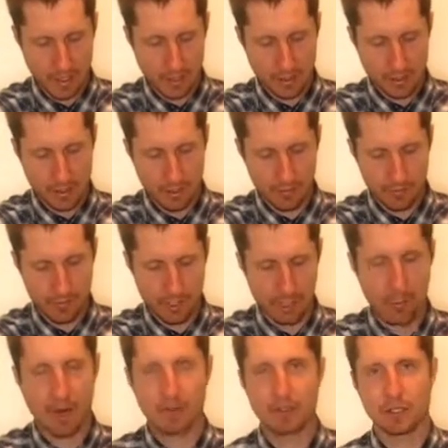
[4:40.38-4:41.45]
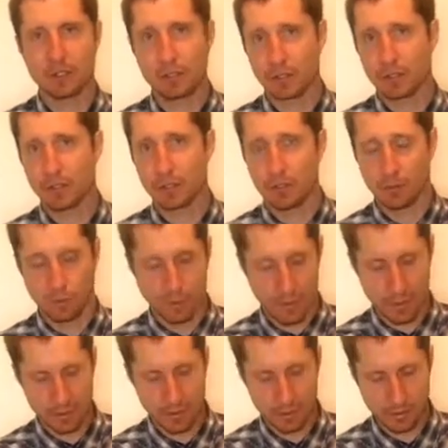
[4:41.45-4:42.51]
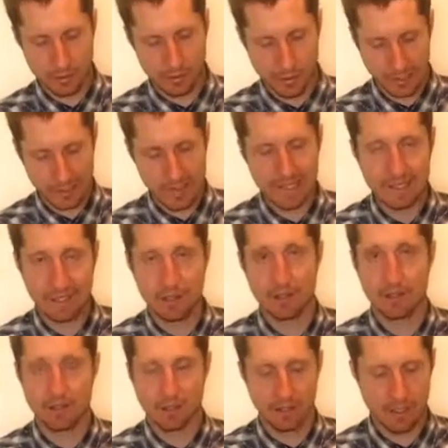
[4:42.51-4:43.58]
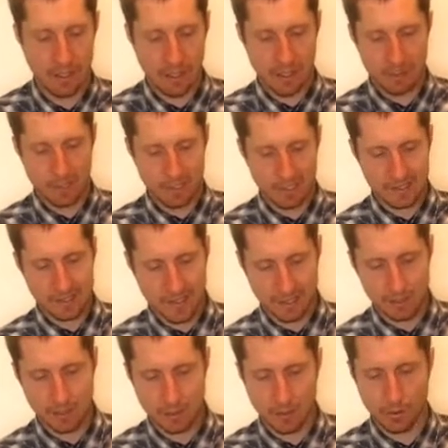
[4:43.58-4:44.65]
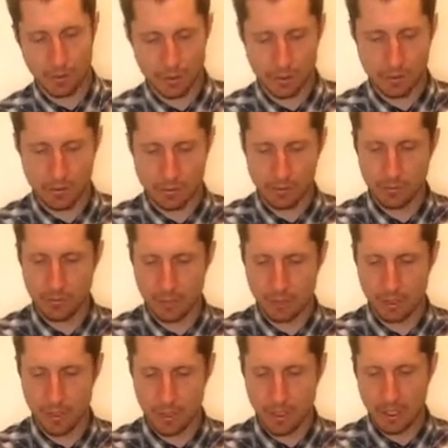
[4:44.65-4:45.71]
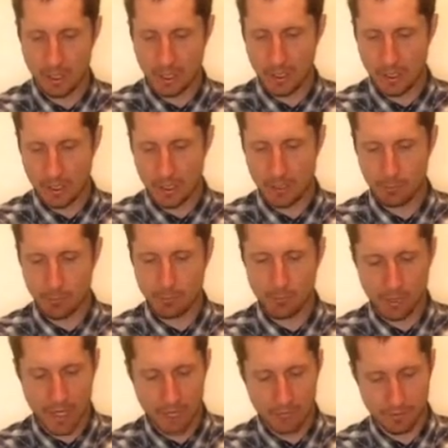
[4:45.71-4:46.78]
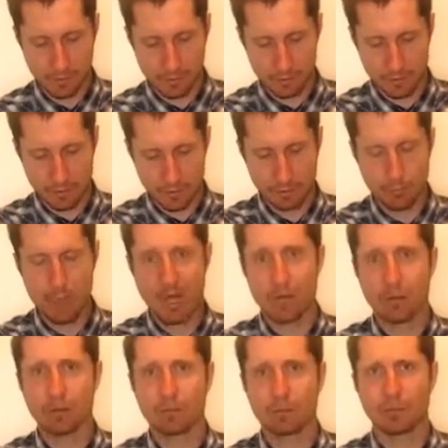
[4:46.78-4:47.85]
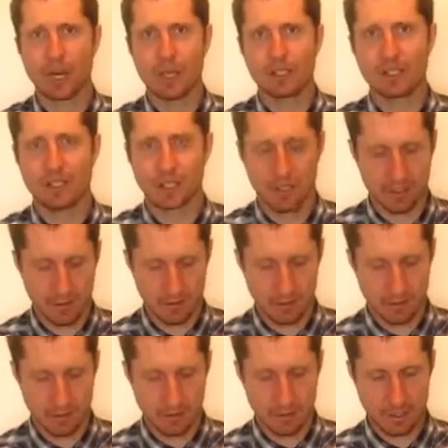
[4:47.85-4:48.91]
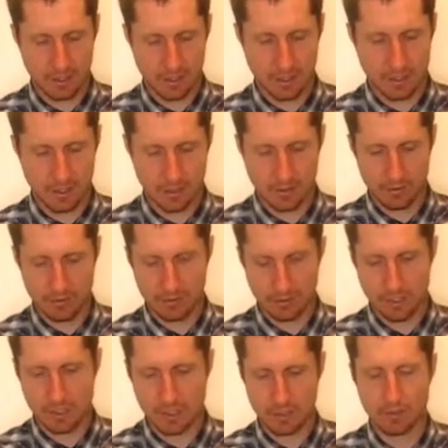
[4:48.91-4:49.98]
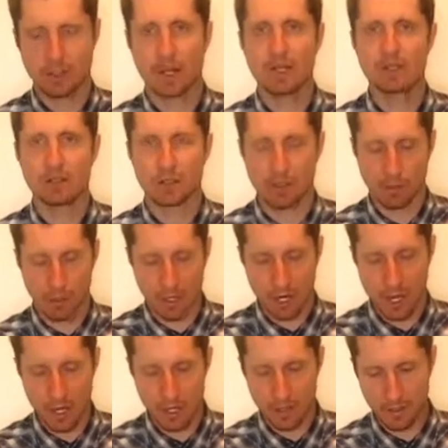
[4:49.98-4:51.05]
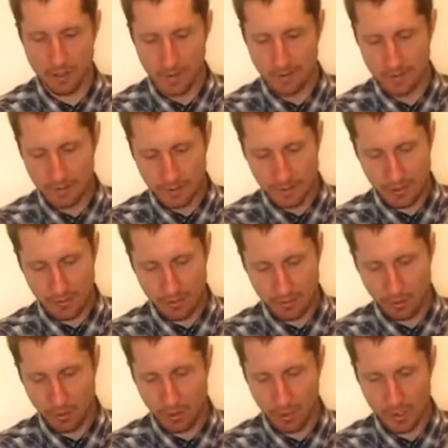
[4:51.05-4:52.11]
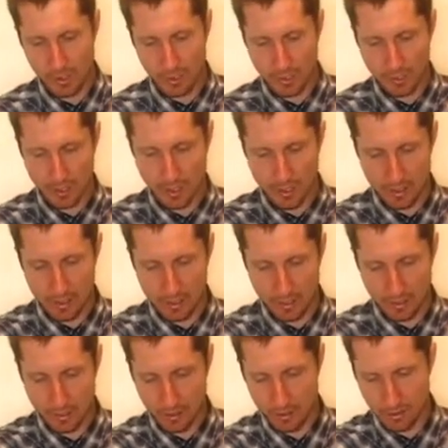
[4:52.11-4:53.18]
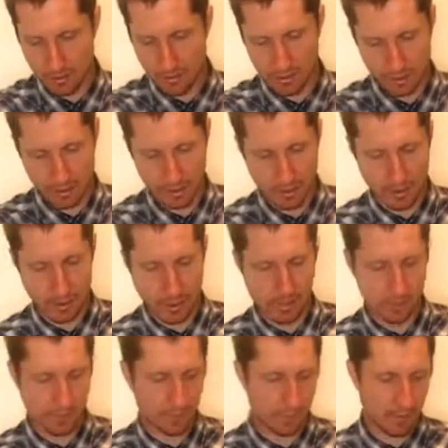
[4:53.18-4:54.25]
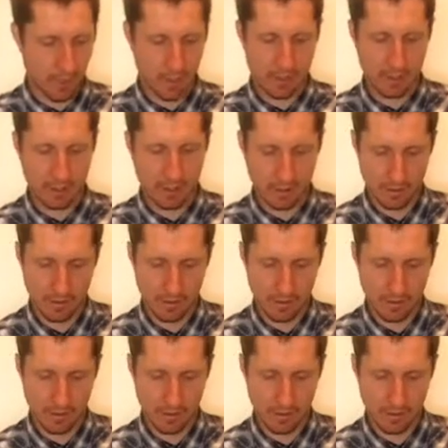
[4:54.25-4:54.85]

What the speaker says: And so every time after you shoot it, you want to clean it, because that's going to keep the rifle's metal from rusting and getting other deterioration going on. So it's always a good idea to clean after firing.